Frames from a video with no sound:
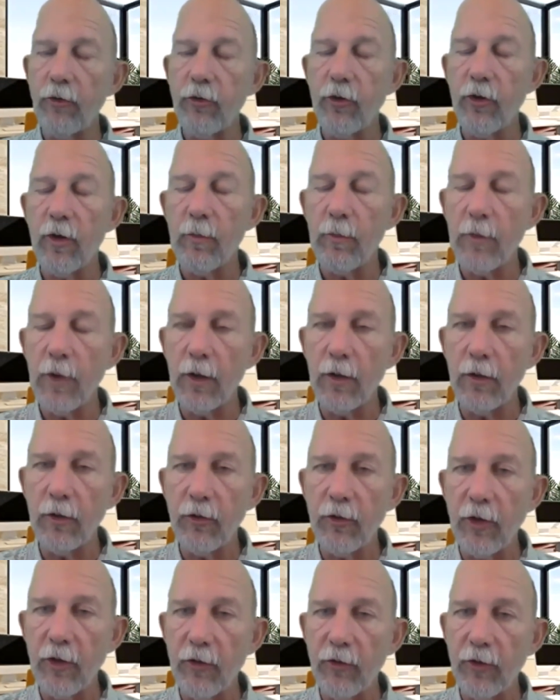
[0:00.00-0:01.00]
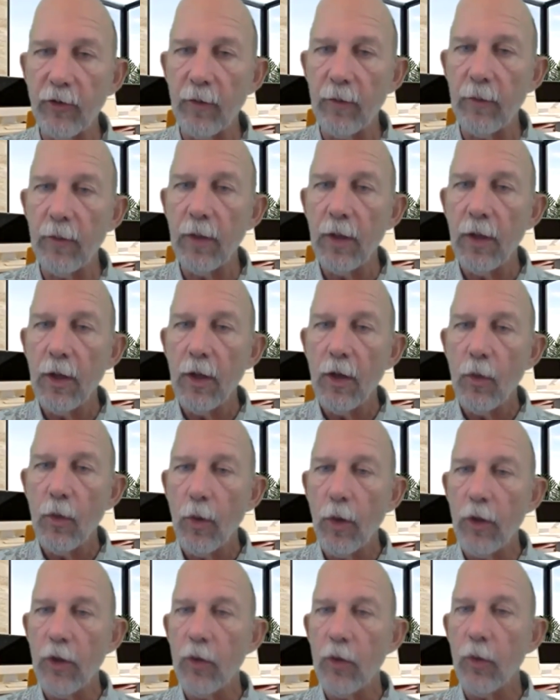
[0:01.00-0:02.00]
your immune system
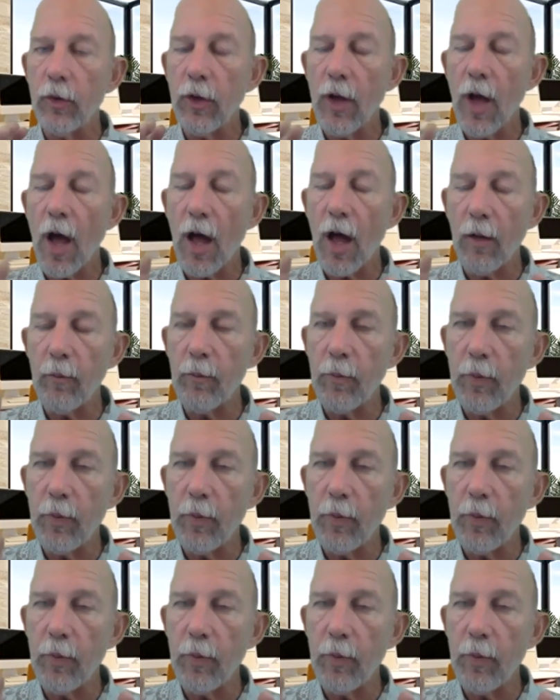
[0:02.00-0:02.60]
where you will not